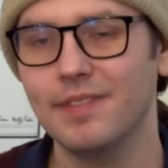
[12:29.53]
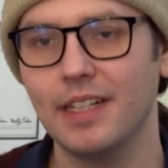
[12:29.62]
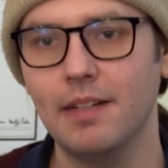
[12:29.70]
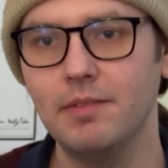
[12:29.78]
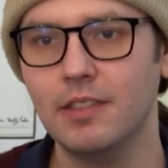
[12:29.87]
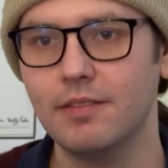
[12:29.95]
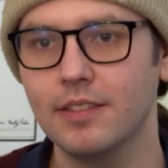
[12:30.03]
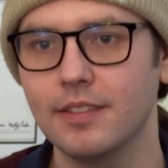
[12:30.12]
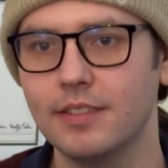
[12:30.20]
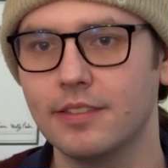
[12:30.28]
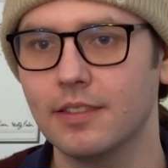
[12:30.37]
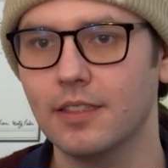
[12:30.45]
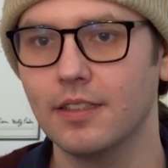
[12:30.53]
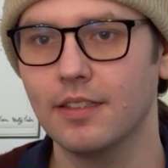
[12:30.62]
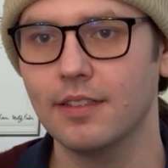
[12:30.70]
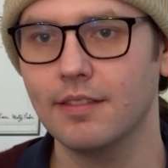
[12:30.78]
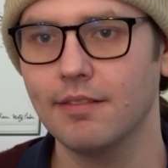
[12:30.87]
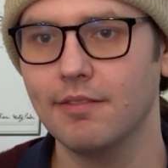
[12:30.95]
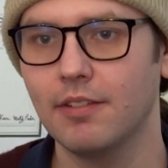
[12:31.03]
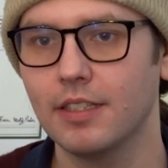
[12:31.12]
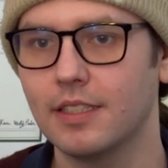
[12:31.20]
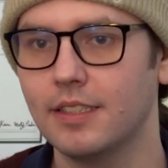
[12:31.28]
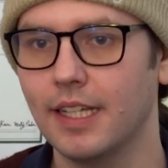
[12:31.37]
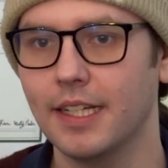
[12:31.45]
I'm not really sure
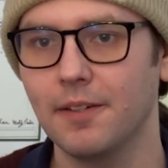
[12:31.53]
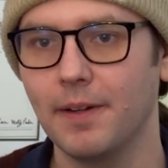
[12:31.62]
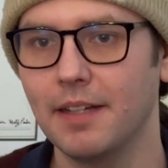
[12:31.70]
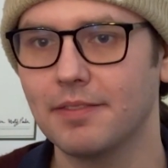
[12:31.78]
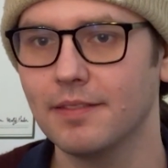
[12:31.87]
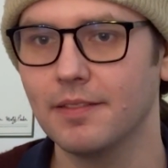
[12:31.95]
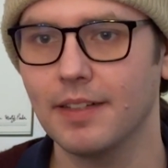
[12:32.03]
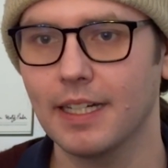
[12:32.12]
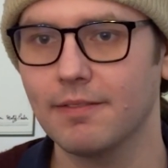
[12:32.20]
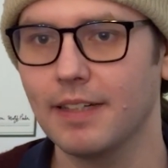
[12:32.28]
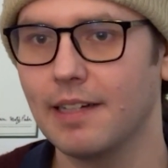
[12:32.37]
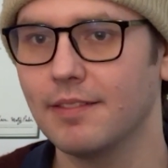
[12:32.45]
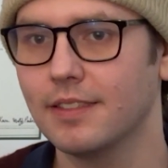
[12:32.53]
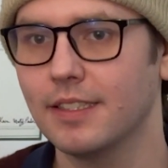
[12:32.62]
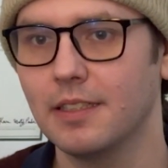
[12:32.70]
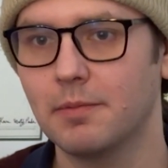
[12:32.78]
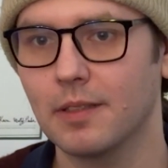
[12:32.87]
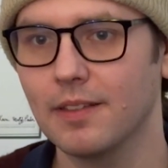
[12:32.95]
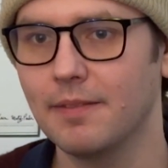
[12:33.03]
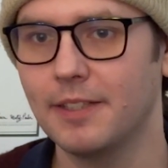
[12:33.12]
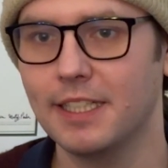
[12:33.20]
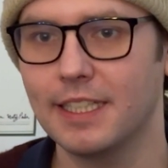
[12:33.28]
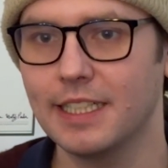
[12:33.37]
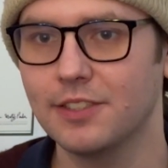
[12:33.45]
what to take away from the fact we haven't seen a
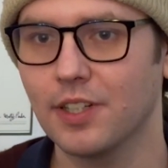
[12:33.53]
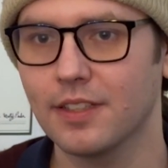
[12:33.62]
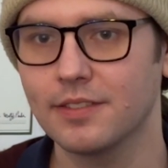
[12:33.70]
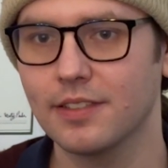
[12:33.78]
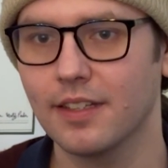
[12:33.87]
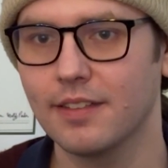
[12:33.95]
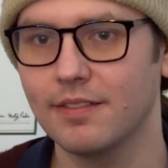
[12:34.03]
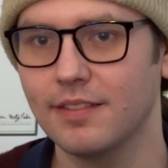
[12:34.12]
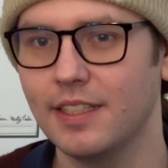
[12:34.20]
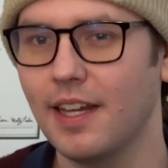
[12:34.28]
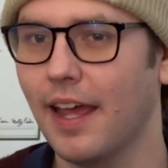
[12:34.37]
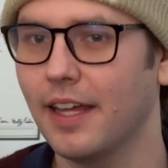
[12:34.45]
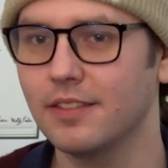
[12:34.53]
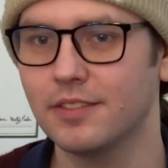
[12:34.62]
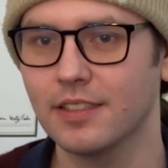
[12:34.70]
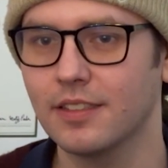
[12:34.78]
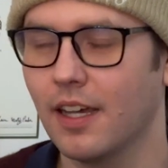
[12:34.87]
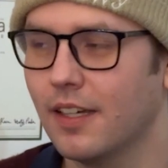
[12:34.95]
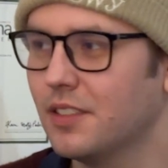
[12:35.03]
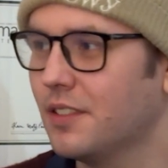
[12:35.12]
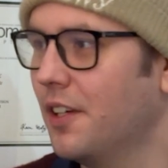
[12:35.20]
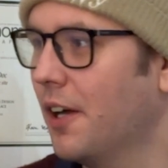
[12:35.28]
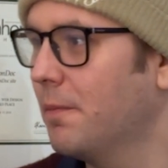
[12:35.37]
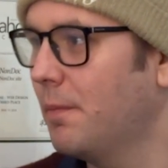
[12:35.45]
preliminary injunction yet, just because,
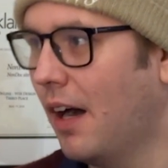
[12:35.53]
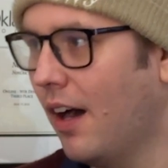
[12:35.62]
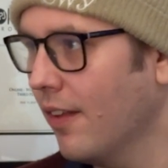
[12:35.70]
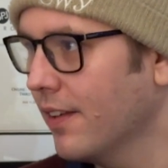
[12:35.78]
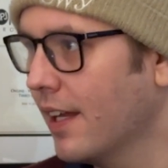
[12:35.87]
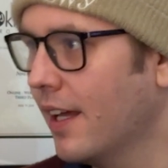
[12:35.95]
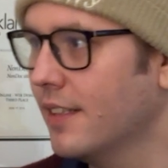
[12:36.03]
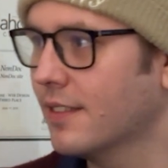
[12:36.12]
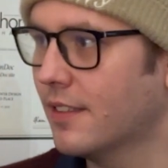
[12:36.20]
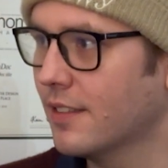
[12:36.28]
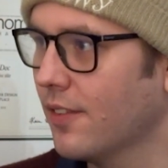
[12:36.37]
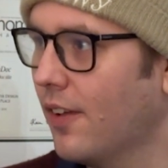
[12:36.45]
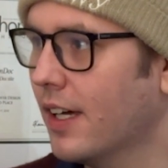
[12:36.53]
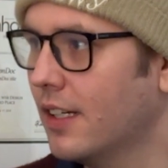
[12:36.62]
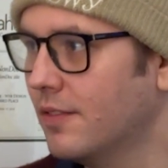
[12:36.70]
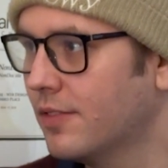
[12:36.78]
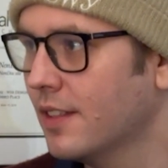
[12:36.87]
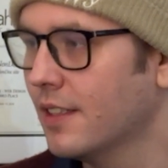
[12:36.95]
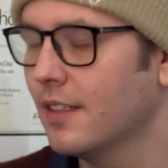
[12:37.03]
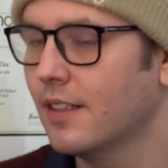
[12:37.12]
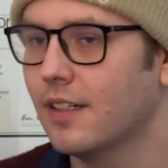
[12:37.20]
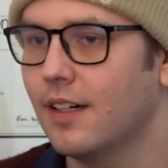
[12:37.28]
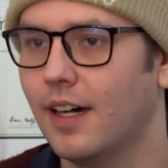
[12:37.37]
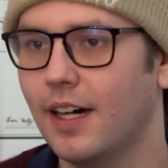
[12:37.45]
holidays, there's a lot of
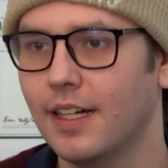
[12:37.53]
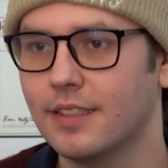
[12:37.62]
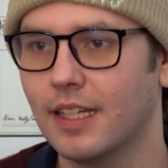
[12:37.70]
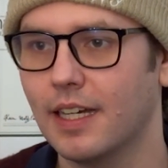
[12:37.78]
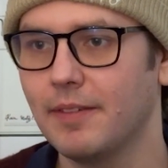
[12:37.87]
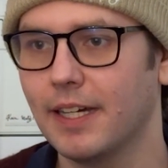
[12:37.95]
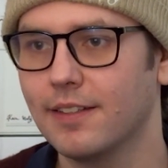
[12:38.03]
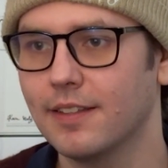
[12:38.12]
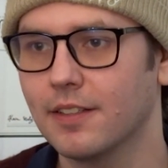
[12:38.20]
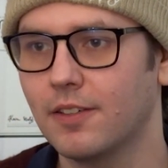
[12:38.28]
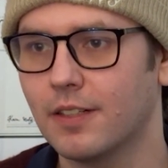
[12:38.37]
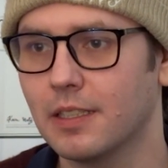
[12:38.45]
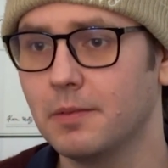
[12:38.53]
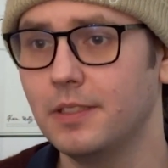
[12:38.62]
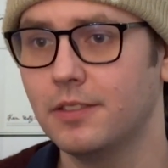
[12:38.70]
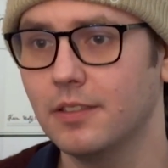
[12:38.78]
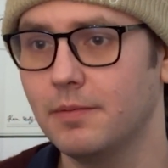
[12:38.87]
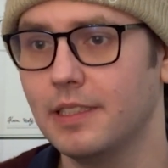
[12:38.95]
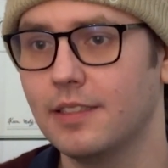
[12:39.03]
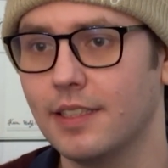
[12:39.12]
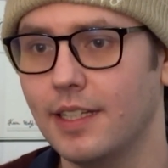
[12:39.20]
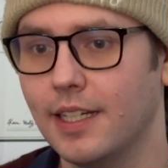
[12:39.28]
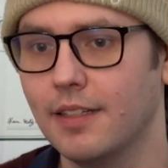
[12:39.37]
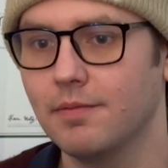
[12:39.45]
time out in the courts. We should be
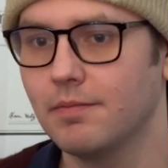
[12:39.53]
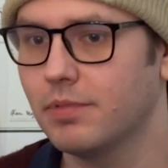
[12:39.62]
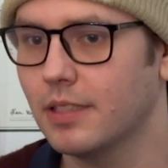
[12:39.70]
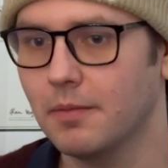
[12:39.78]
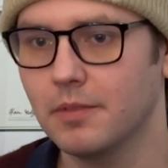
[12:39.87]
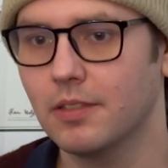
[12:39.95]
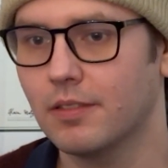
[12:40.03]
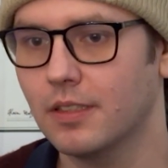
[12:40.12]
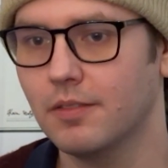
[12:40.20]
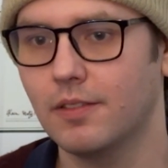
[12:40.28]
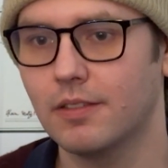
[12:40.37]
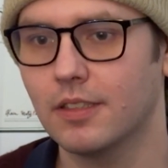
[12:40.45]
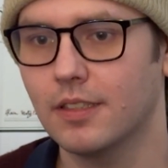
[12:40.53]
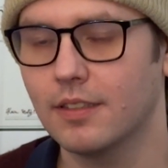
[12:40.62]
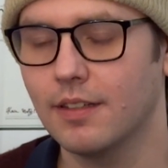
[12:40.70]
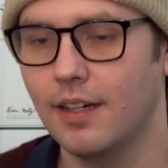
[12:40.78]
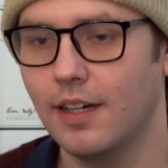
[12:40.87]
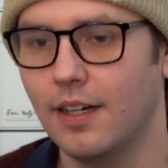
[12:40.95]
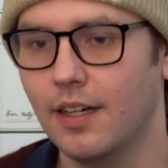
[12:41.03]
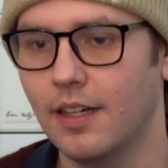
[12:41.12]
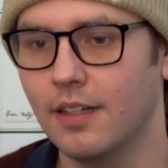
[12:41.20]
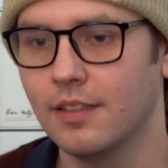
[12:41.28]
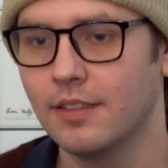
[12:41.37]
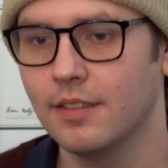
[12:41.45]
seeing some sort of order
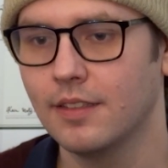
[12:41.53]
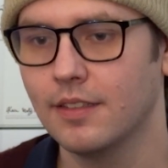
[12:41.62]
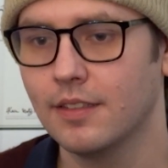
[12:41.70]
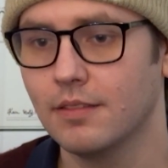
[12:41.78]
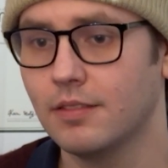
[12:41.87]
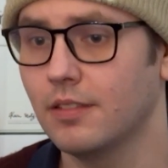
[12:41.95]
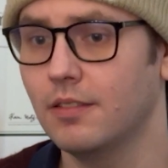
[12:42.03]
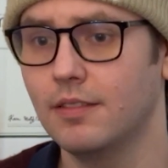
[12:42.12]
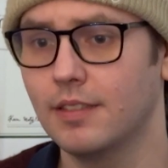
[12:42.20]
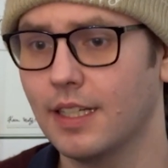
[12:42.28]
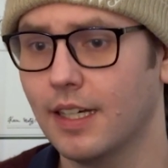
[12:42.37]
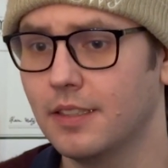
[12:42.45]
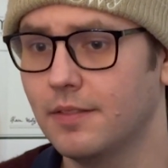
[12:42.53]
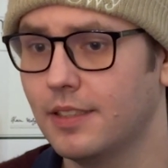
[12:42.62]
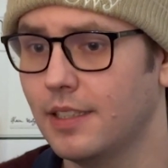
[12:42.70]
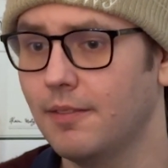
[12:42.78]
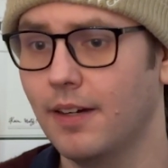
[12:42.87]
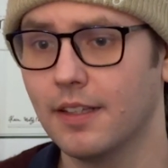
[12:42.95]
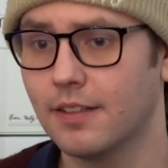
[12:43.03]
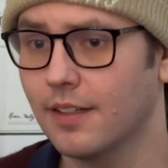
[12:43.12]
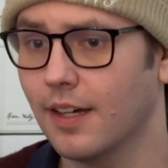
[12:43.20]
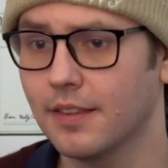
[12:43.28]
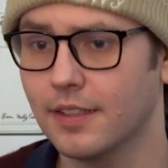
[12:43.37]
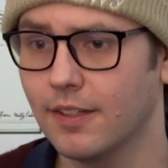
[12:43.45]
soon to kind of see whether or
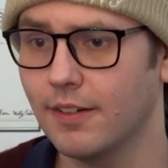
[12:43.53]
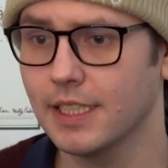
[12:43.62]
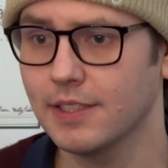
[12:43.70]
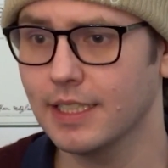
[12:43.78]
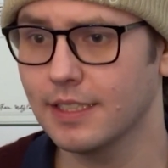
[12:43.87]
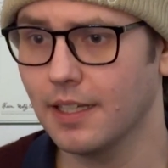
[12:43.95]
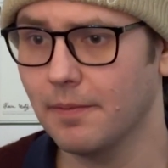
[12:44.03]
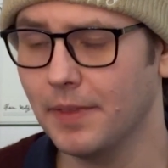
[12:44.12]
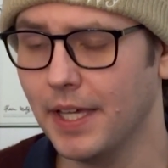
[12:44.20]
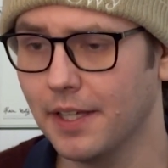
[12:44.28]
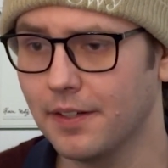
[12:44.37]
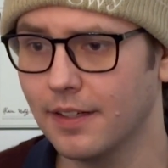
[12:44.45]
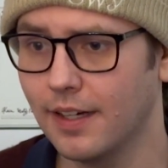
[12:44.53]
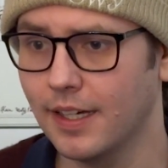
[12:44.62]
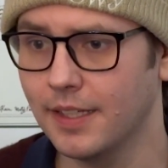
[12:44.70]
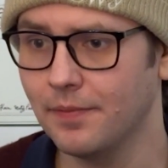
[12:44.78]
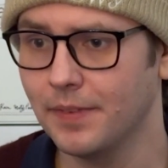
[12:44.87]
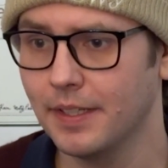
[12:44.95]
not they're going to accept that or not.